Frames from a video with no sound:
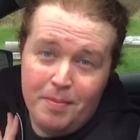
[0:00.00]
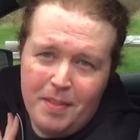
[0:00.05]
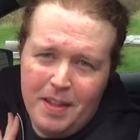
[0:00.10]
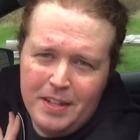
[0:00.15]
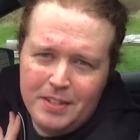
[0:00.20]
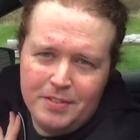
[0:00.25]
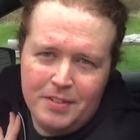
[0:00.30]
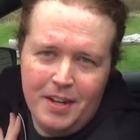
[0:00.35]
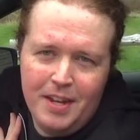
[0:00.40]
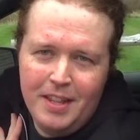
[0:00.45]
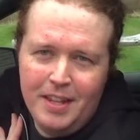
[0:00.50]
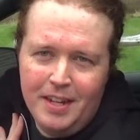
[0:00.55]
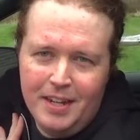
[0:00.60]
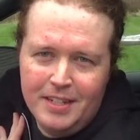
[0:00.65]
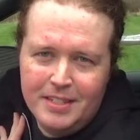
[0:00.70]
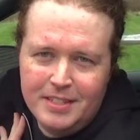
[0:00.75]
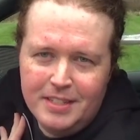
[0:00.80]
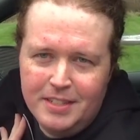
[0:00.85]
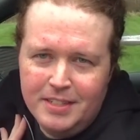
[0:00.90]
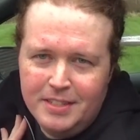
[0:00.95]
that's what I think
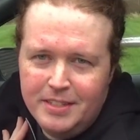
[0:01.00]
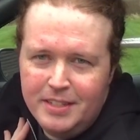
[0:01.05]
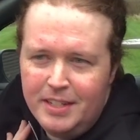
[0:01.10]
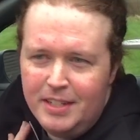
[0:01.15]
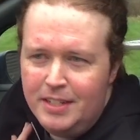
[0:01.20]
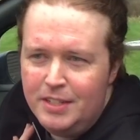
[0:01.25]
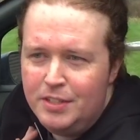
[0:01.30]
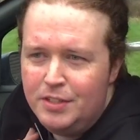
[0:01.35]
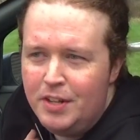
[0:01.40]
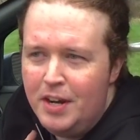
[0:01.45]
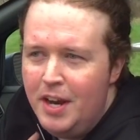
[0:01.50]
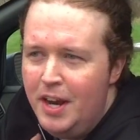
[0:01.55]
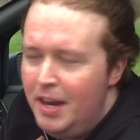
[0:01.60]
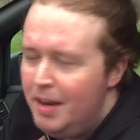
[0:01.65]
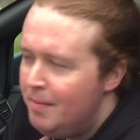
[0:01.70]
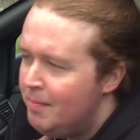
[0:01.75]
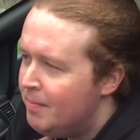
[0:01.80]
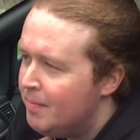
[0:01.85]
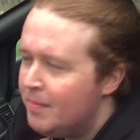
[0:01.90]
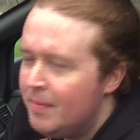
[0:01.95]
it sounds like, a
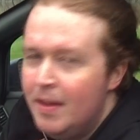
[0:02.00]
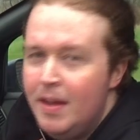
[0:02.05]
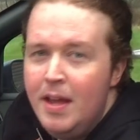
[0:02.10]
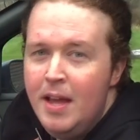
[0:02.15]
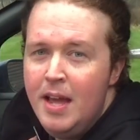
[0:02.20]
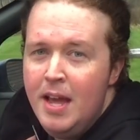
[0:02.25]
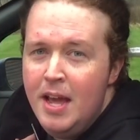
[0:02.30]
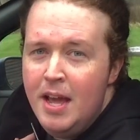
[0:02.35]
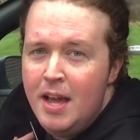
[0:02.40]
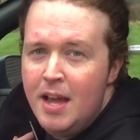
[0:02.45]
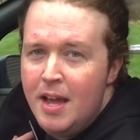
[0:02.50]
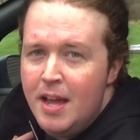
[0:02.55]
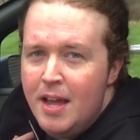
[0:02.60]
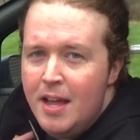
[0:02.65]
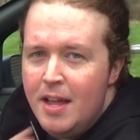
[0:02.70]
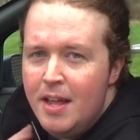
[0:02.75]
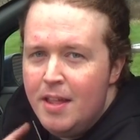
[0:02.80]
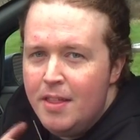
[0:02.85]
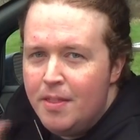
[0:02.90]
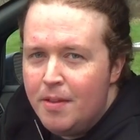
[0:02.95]
train.
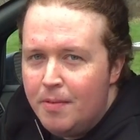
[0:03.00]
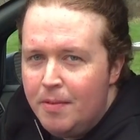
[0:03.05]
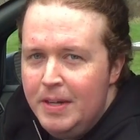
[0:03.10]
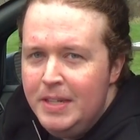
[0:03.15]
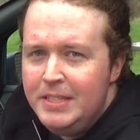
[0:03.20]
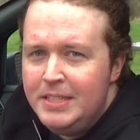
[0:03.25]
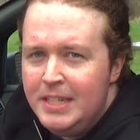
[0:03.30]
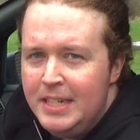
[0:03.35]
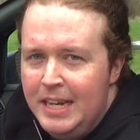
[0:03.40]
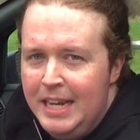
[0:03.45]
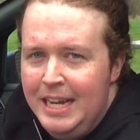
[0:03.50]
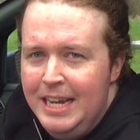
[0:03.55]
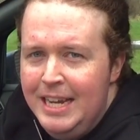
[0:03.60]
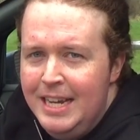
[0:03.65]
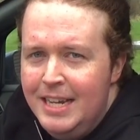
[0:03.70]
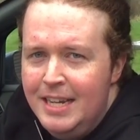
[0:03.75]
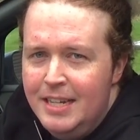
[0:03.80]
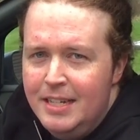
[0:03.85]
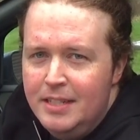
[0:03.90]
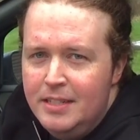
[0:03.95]
The reason
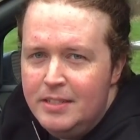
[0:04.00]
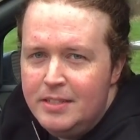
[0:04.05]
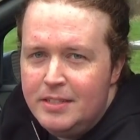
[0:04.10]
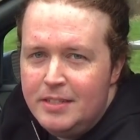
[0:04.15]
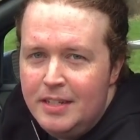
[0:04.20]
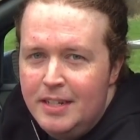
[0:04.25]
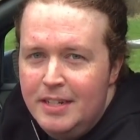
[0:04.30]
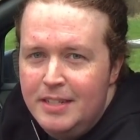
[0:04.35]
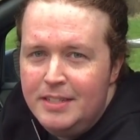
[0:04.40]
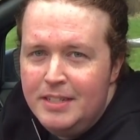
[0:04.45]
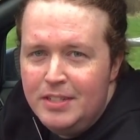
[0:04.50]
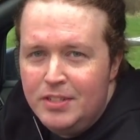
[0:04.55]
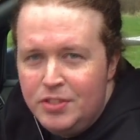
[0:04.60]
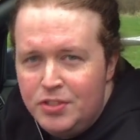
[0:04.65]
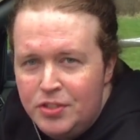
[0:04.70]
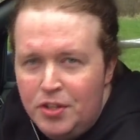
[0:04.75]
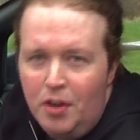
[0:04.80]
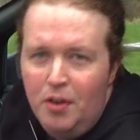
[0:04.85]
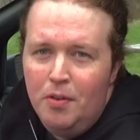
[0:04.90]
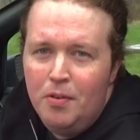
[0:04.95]
is it's
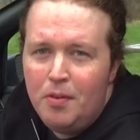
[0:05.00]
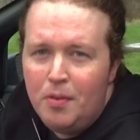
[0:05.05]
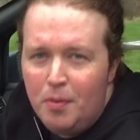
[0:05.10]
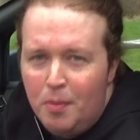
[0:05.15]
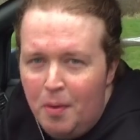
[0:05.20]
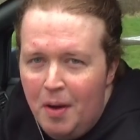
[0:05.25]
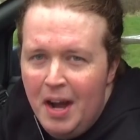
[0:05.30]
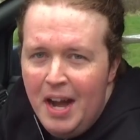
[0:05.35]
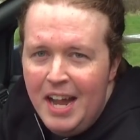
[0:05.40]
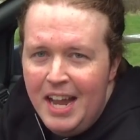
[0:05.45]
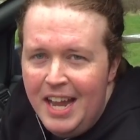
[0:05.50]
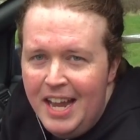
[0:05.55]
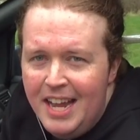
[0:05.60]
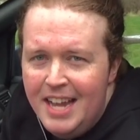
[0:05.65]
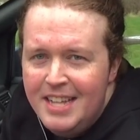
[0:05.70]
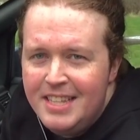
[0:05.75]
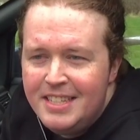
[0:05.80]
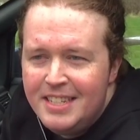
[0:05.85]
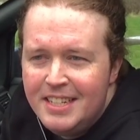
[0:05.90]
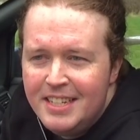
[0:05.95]
so
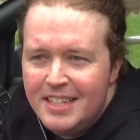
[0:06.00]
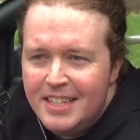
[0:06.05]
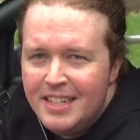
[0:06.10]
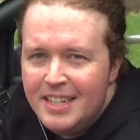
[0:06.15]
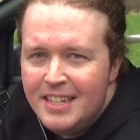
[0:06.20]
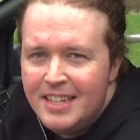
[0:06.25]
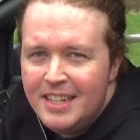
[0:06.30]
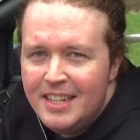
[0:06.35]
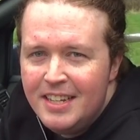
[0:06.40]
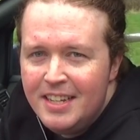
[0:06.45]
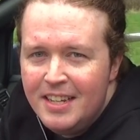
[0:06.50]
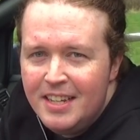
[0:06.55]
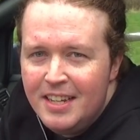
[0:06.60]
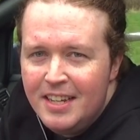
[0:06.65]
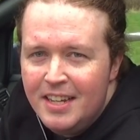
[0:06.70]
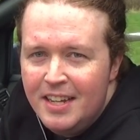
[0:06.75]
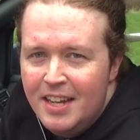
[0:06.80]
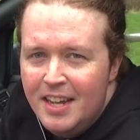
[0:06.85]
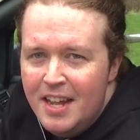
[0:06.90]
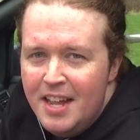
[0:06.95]
quiet.
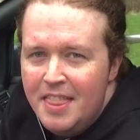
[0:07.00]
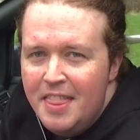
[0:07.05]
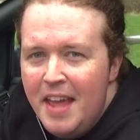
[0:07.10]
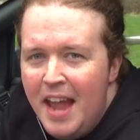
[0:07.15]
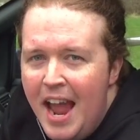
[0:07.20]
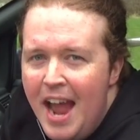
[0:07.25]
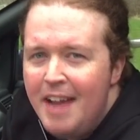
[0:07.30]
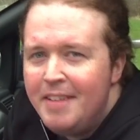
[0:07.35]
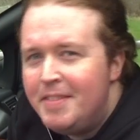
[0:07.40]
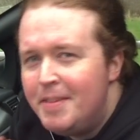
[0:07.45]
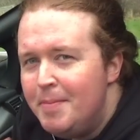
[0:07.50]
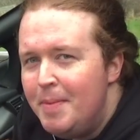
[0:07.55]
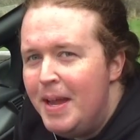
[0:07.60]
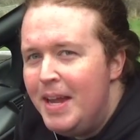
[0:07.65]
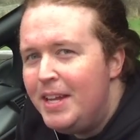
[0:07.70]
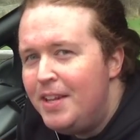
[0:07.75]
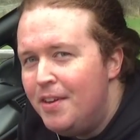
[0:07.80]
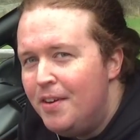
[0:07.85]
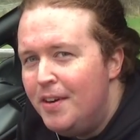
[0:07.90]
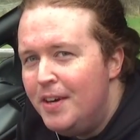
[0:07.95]
They have to
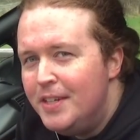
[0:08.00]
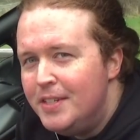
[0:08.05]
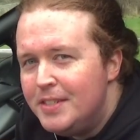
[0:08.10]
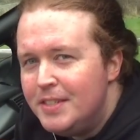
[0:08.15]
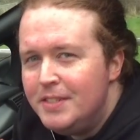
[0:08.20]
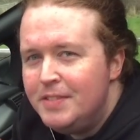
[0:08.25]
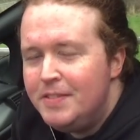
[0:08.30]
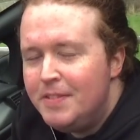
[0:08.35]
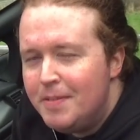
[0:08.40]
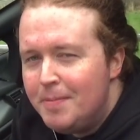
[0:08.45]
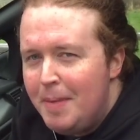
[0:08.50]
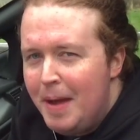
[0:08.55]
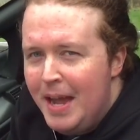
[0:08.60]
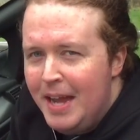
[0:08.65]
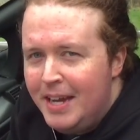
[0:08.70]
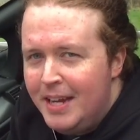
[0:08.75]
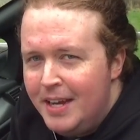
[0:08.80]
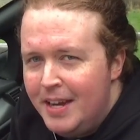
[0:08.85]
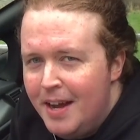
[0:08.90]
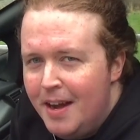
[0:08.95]
make noise because if you're
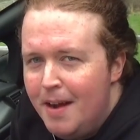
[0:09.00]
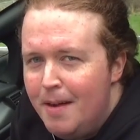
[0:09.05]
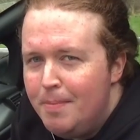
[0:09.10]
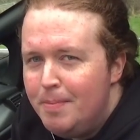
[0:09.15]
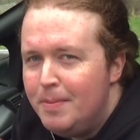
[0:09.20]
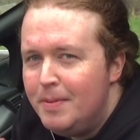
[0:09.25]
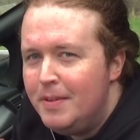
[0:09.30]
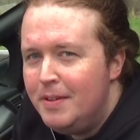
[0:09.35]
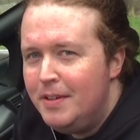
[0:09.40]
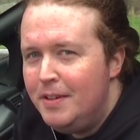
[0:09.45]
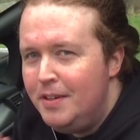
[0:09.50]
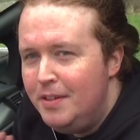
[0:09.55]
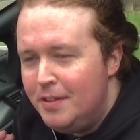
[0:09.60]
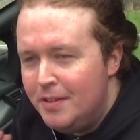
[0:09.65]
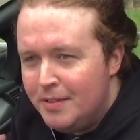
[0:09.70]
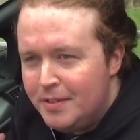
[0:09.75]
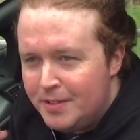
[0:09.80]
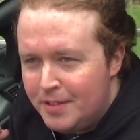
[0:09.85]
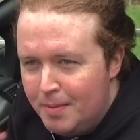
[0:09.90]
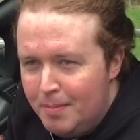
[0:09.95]
backing up,
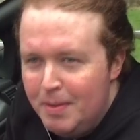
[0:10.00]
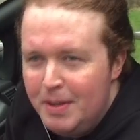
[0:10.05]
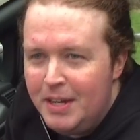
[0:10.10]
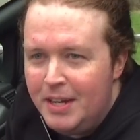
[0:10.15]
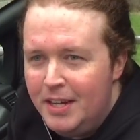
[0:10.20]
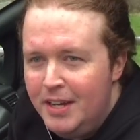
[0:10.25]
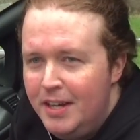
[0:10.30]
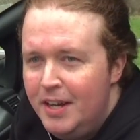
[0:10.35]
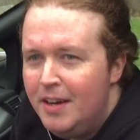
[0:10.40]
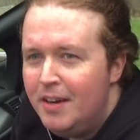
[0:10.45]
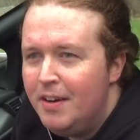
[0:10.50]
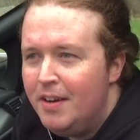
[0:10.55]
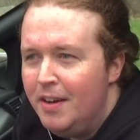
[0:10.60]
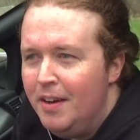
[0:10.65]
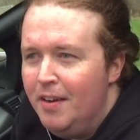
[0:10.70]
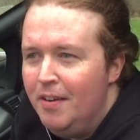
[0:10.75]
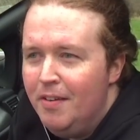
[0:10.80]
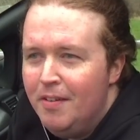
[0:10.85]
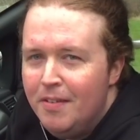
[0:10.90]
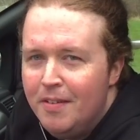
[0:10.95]
someone can hear
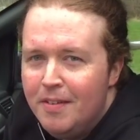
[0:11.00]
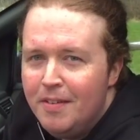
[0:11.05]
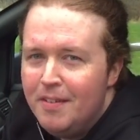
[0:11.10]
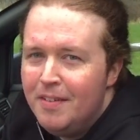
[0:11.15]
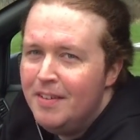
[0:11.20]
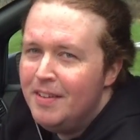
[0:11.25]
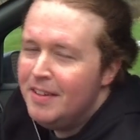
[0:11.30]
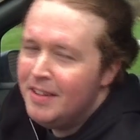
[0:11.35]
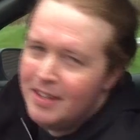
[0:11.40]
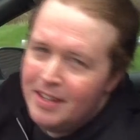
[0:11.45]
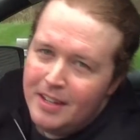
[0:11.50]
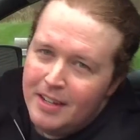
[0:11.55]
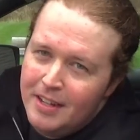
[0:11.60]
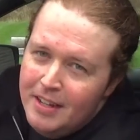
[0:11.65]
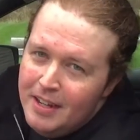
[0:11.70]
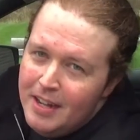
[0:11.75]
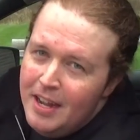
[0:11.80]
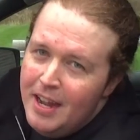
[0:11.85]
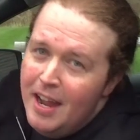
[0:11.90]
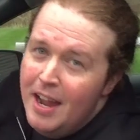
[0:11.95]
you.
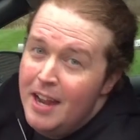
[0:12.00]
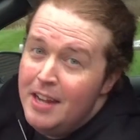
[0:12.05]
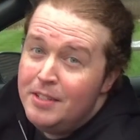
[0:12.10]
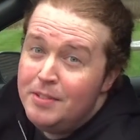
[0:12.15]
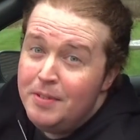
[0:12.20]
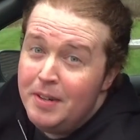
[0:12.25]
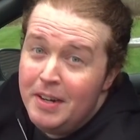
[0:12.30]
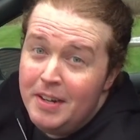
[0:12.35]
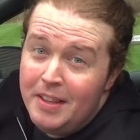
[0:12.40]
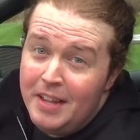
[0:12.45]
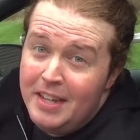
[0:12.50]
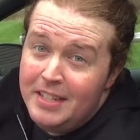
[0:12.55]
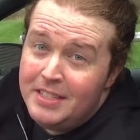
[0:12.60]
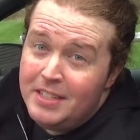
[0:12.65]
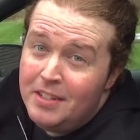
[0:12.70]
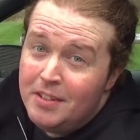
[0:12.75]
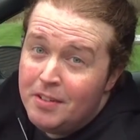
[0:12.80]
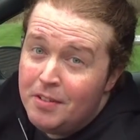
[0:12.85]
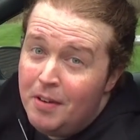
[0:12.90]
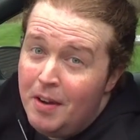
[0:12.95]
It's weird, that's
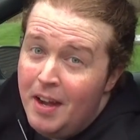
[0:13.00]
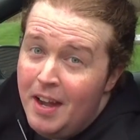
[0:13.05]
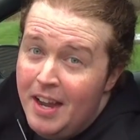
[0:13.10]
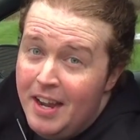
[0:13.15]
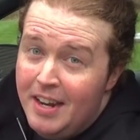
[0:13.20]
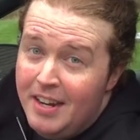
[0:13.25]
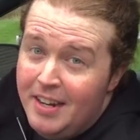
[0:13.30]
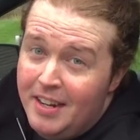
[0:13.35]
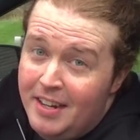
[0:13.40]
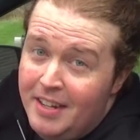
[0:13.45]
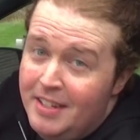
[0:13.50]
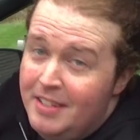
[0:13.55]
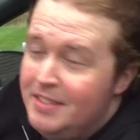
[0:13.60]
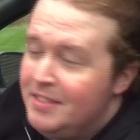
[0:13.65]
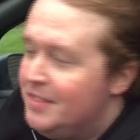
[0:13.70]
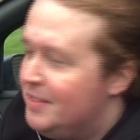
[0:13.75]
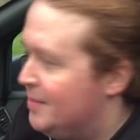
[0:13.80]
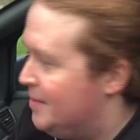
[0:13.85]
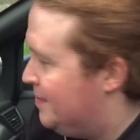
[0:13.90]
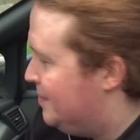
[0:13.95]
how quiet it
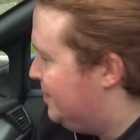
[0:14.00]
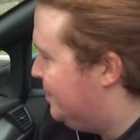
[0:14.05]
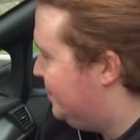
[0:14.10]
is.